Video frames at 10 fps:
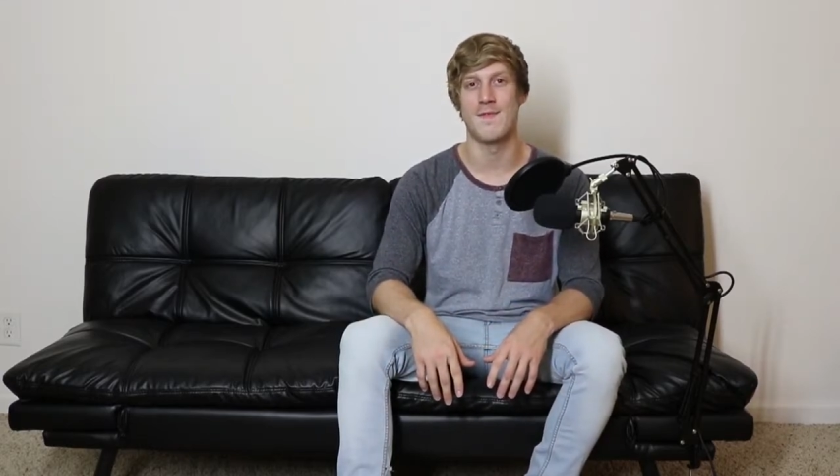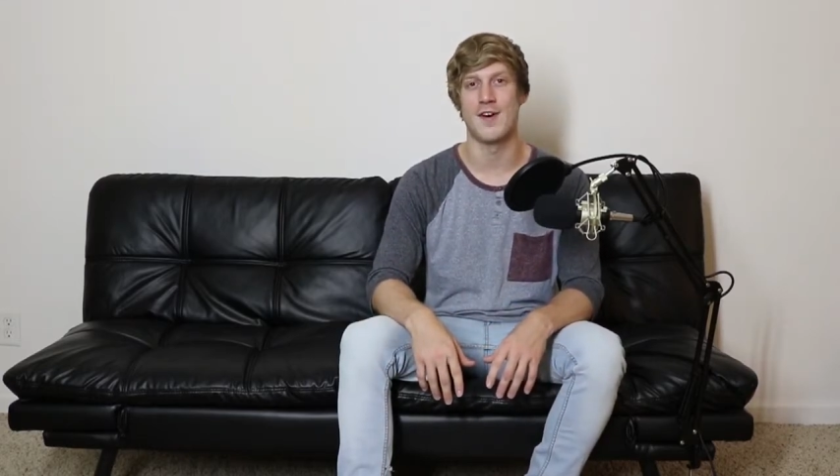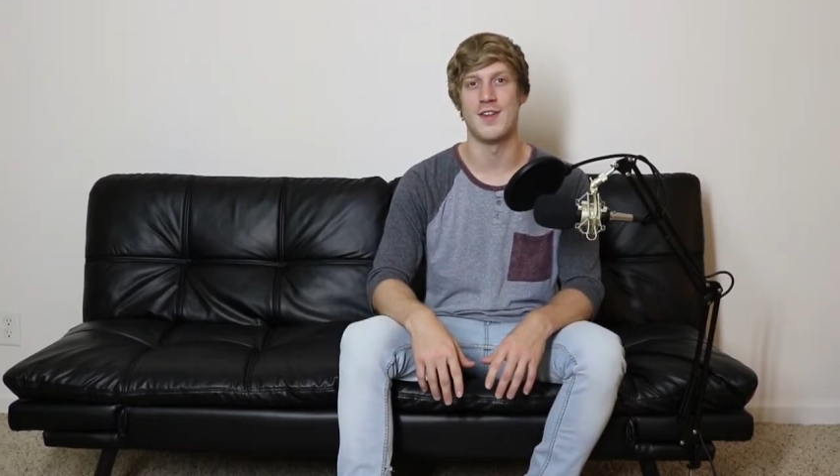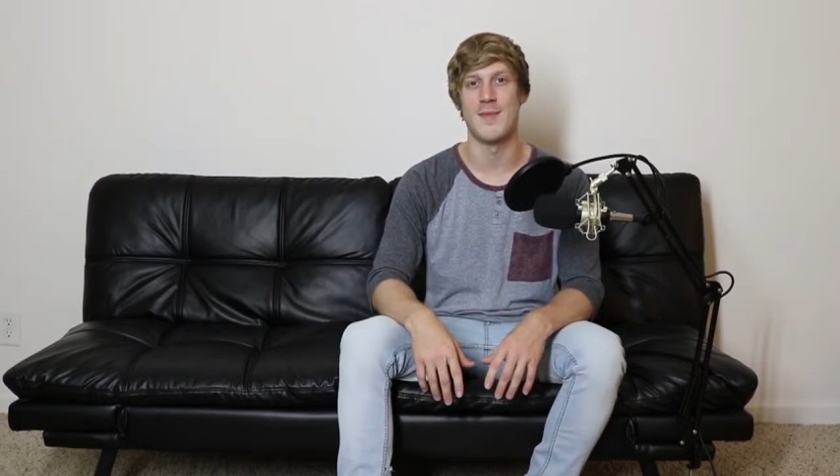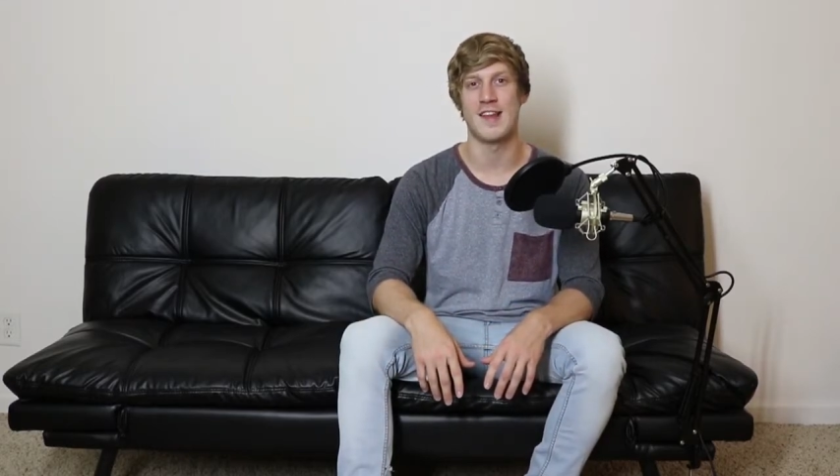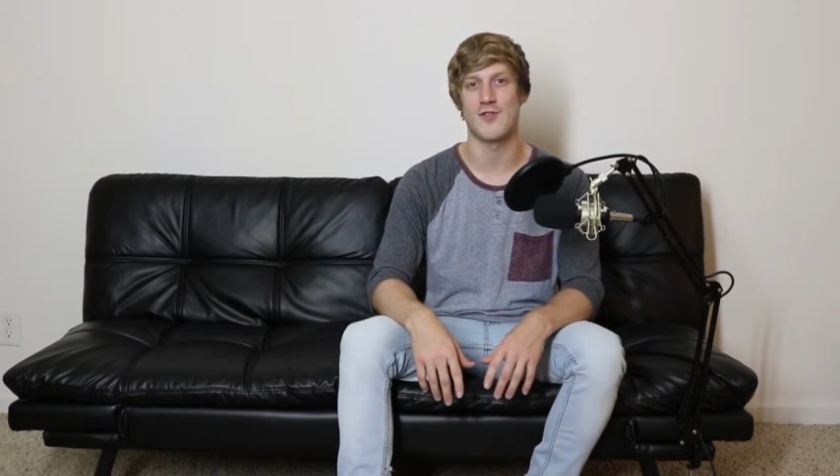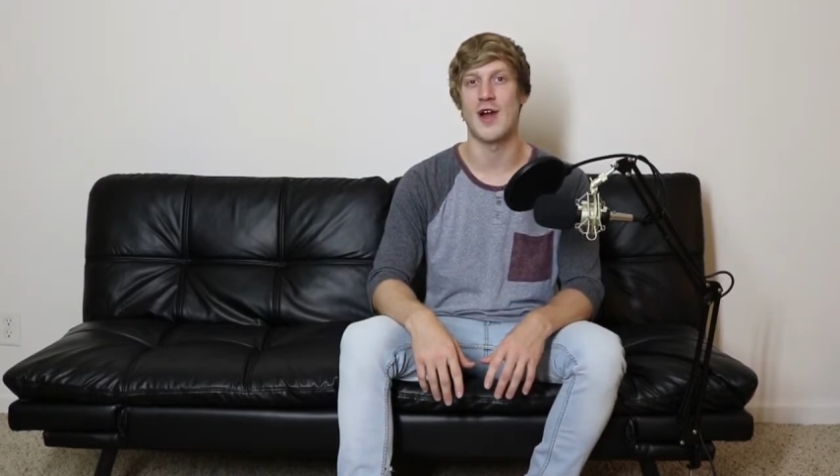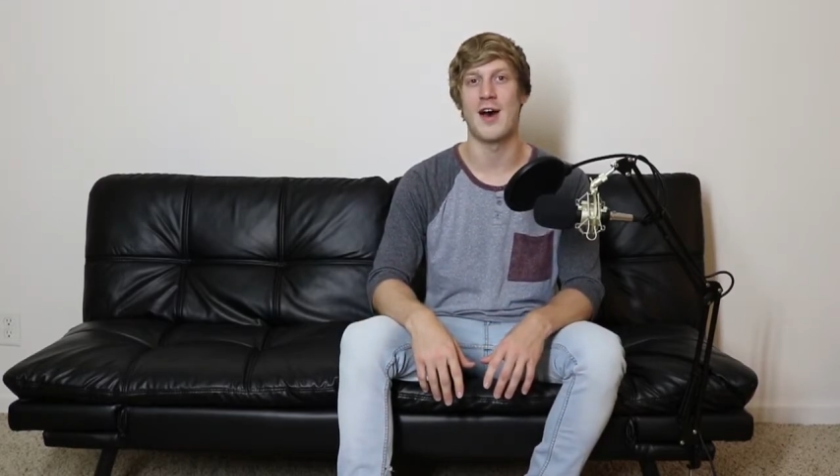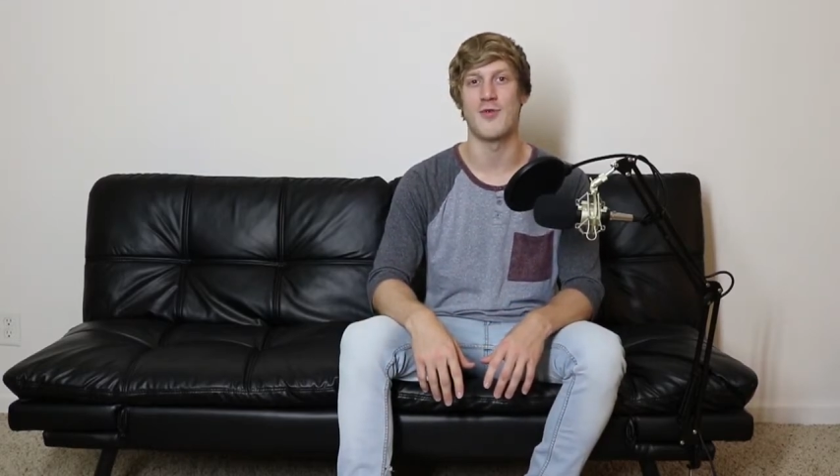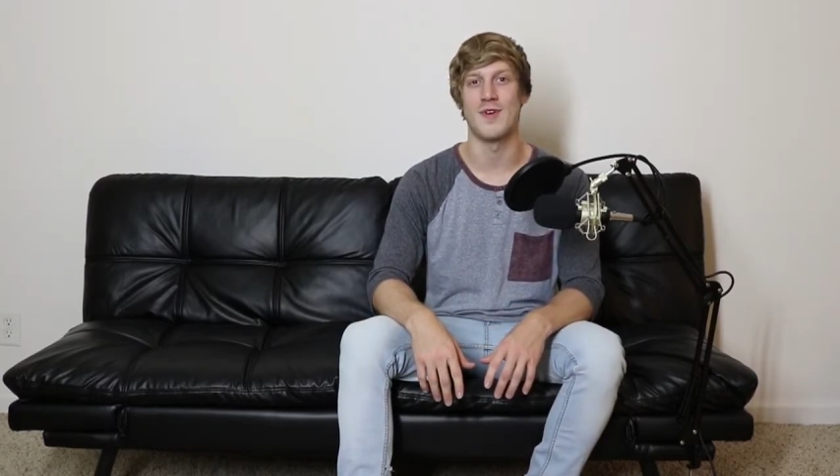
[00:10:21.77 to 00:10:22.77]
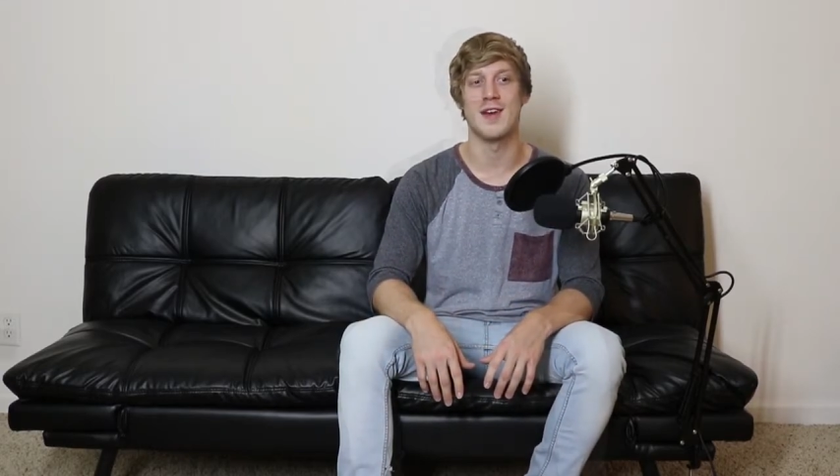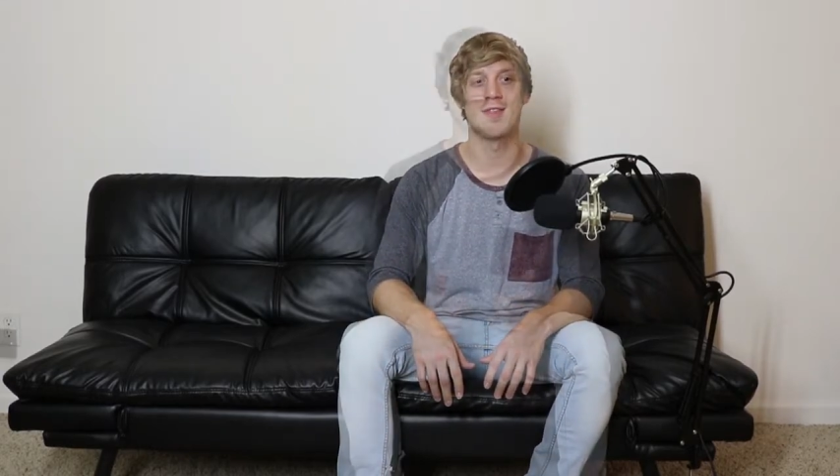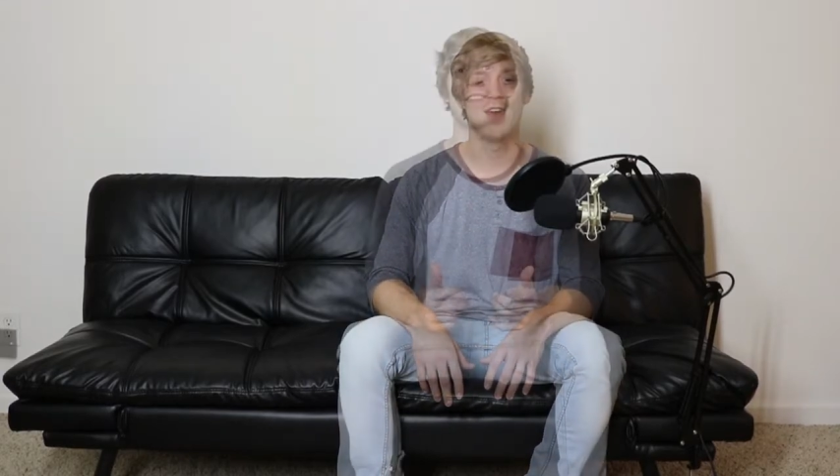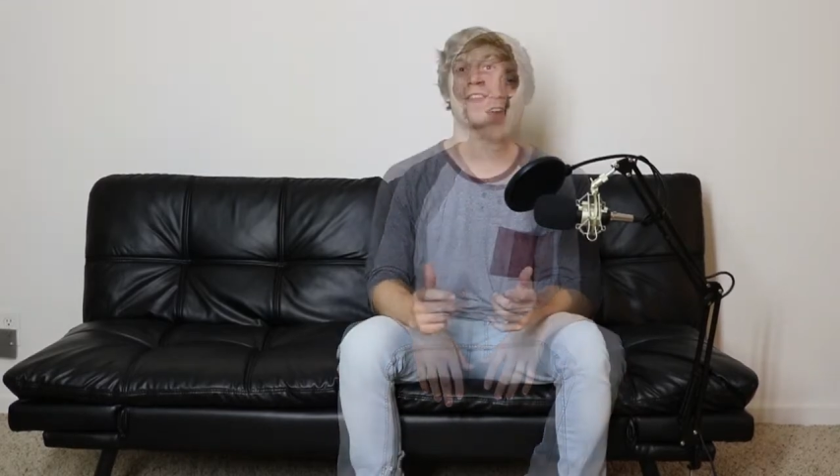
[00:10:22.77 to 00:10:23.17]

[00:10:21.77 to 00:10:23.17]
fun to mess around with.